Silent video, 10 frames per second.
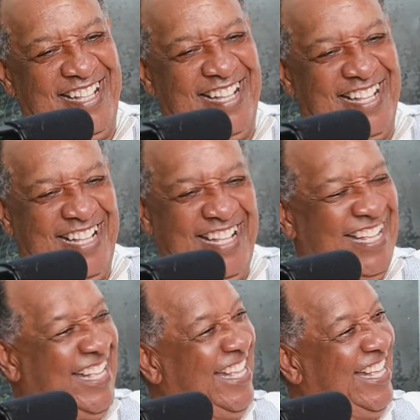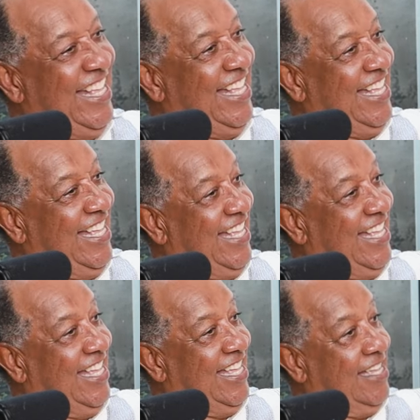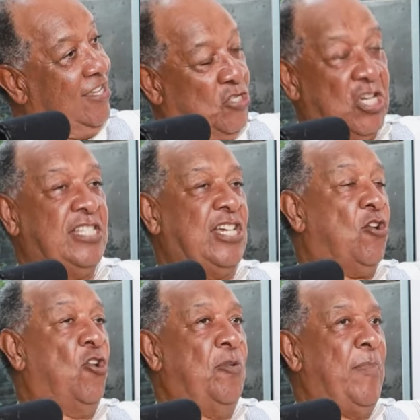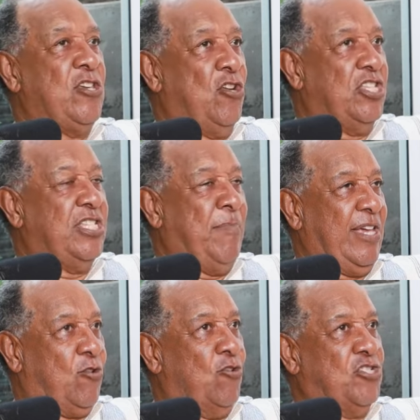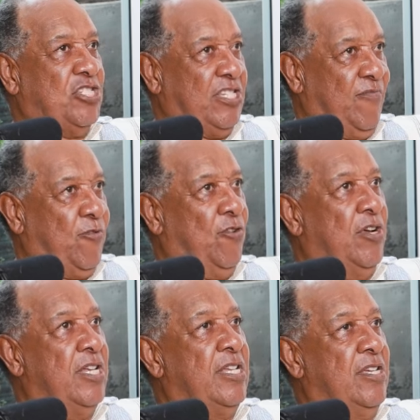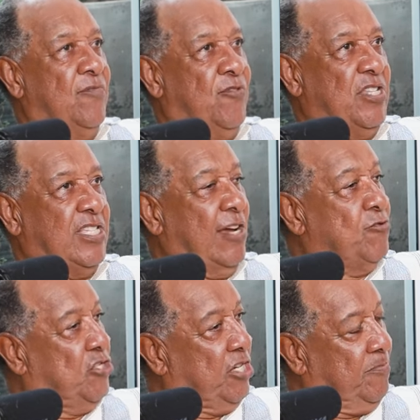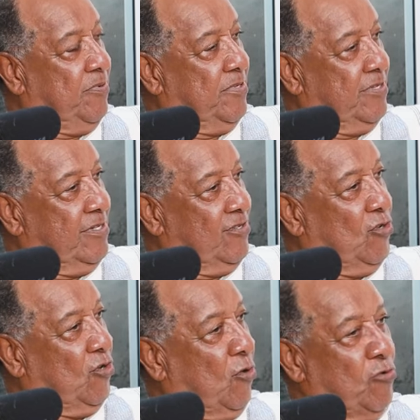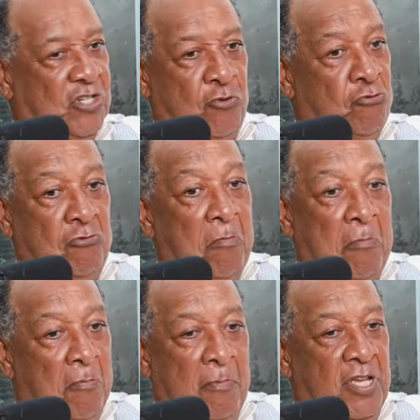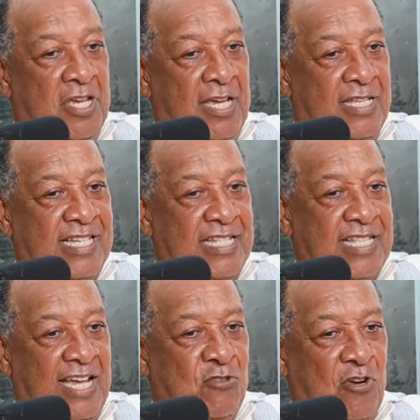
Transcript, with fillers: Uh, do, did you have coaches that you yeah, right the, all majority my coaches yeah. from from the township, from the, the coach who uh, sometimes